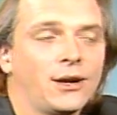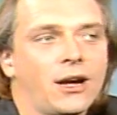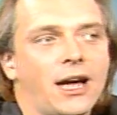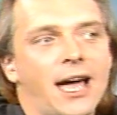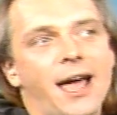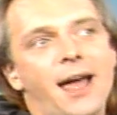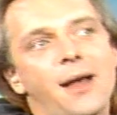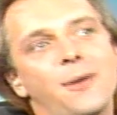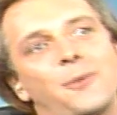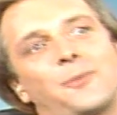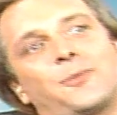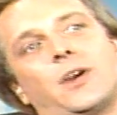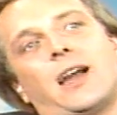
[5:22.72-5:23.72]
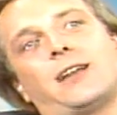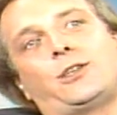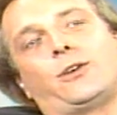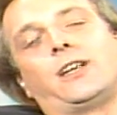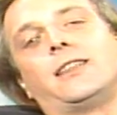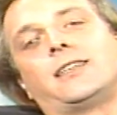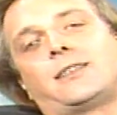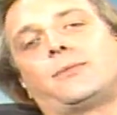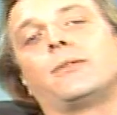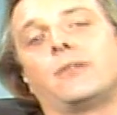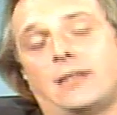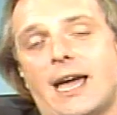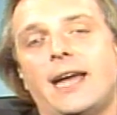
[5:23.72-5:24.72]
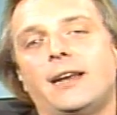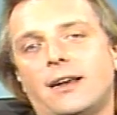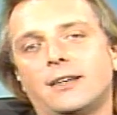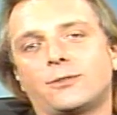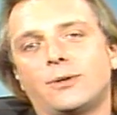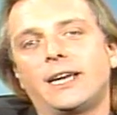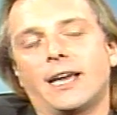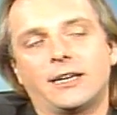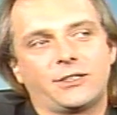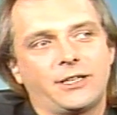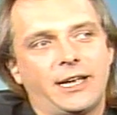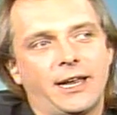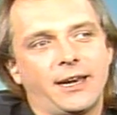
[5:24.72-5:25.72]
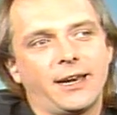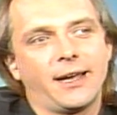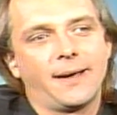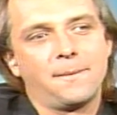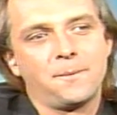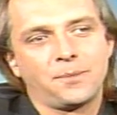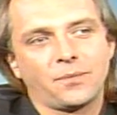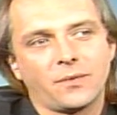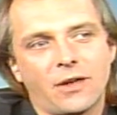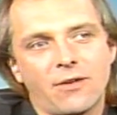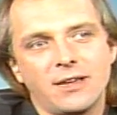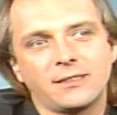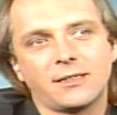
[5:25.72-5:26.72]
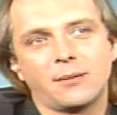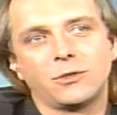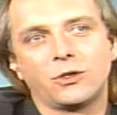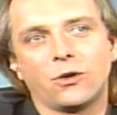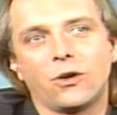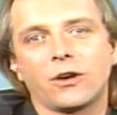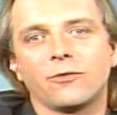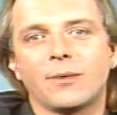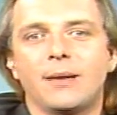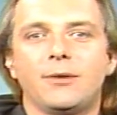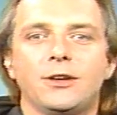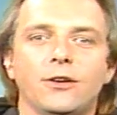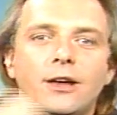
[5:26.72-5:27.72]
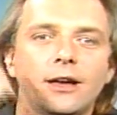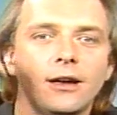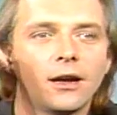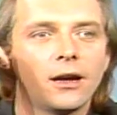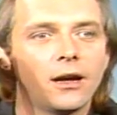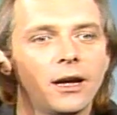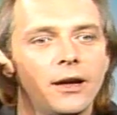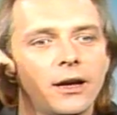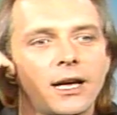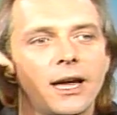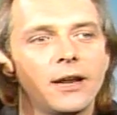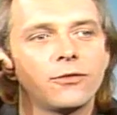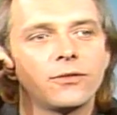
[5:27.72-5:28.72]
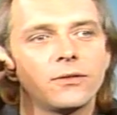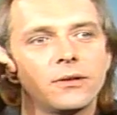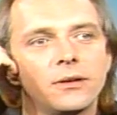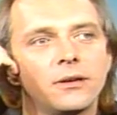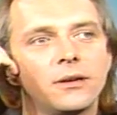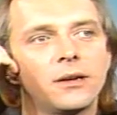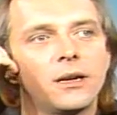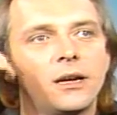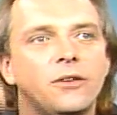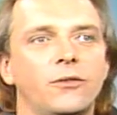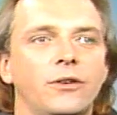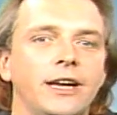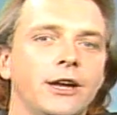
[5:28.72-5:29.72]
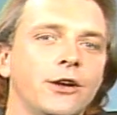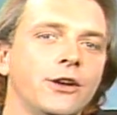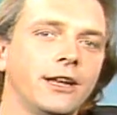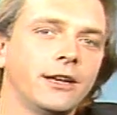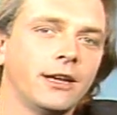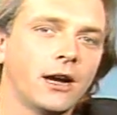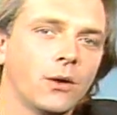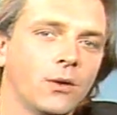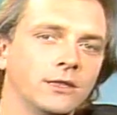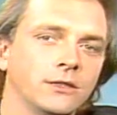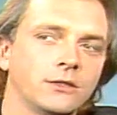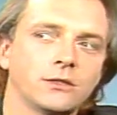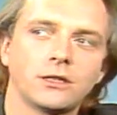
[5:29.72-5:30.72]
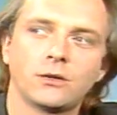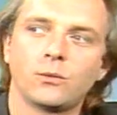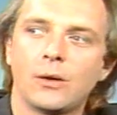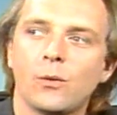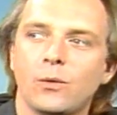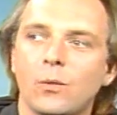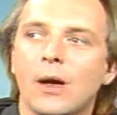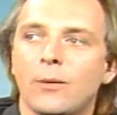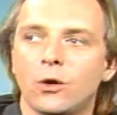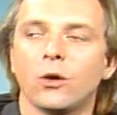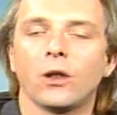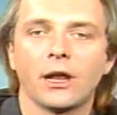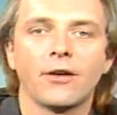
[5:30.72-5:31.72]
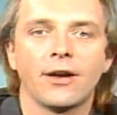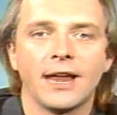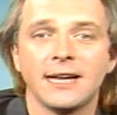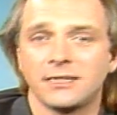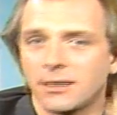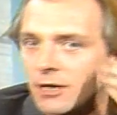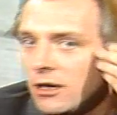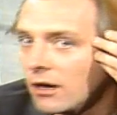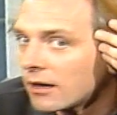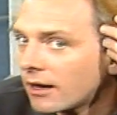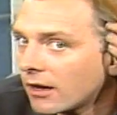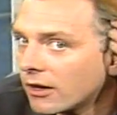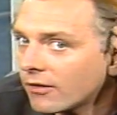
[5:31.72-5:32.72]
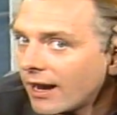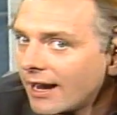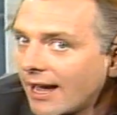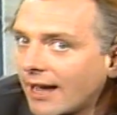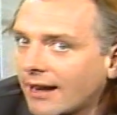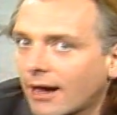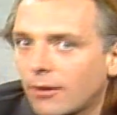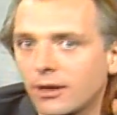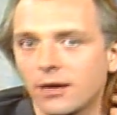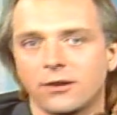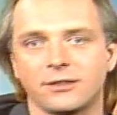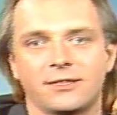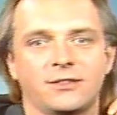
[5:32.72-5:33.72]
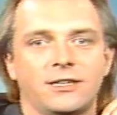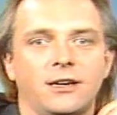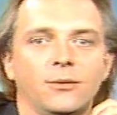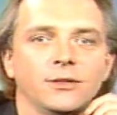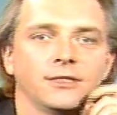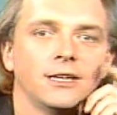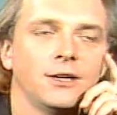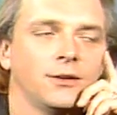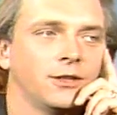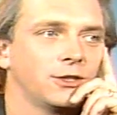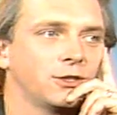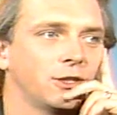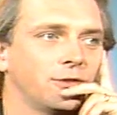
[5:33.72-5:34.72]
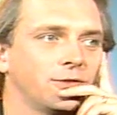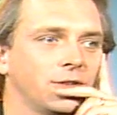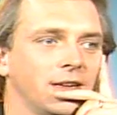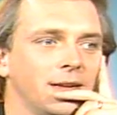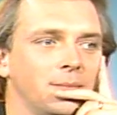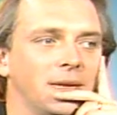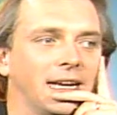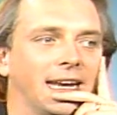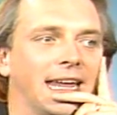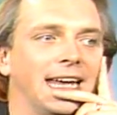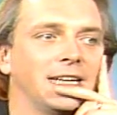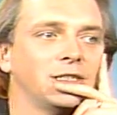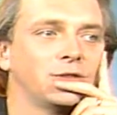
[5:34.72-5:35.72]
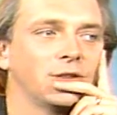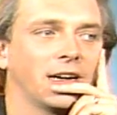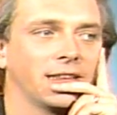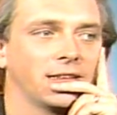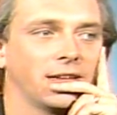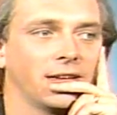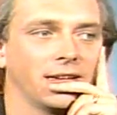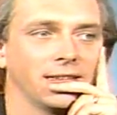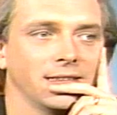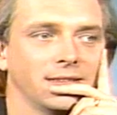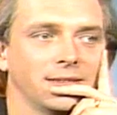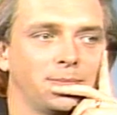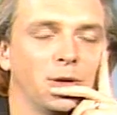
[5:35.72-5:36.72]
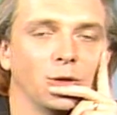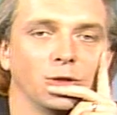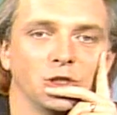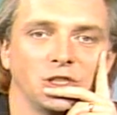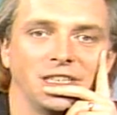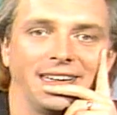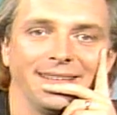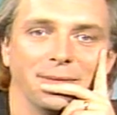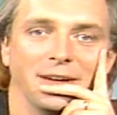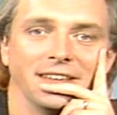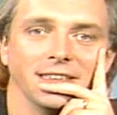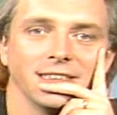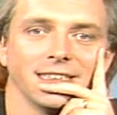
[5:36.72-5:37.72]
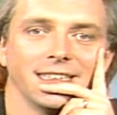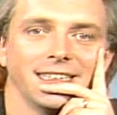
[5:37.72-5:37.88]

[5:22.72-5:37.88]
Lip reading: I was talking to this with Aid last week, actually, and there is some talk of maybe doing a kind of reunion young ones where we're all our own ages. I mean, look, I got grey hair now. We can't call ourselves the young ones. The sort of middle-aged, rather paunchy ones.